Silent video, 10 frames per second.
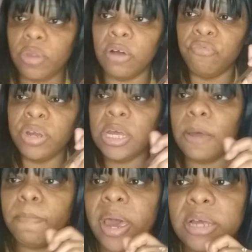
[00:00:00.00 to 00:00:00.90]

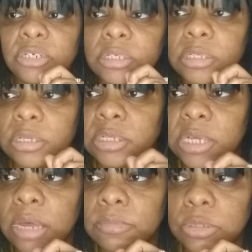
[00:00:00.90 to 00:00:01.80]
reimagines the
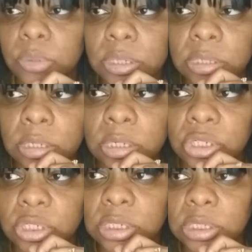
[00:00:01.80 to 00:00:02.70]
same sweet
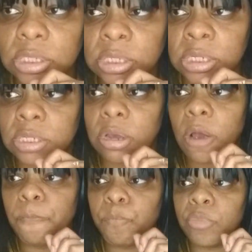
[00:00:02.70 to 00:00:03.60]
deliciousness
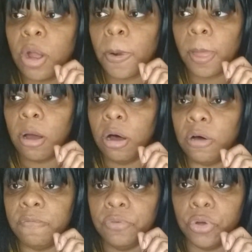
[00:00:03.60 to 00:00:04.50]

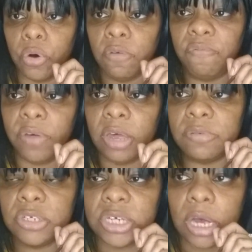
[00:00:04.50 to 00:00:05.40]
of your
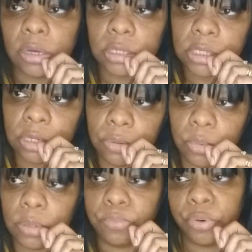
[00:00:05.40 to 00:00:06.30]
favorite childhood cereal
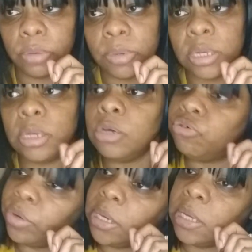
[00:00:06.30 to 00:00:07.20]
with premium
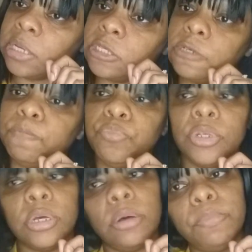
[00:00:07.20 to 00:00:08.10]
ingredients,
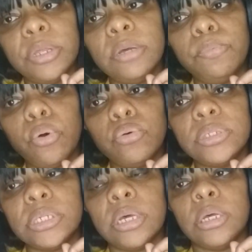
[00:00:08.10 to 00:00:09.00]
complete
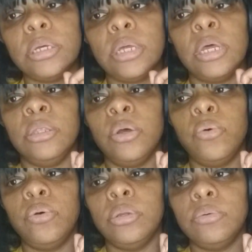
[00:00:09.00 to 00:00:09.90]
protein, and
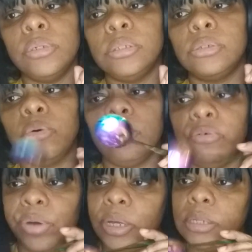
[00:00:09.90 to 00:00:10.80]
no glutens or
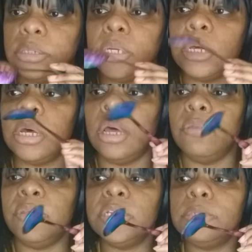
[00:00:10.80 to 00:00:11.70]
grains.
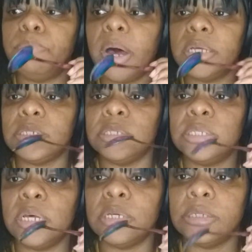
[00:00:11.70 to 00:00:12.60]
This box
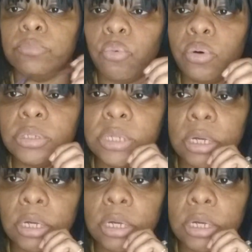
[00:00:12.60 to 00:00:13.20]
contains more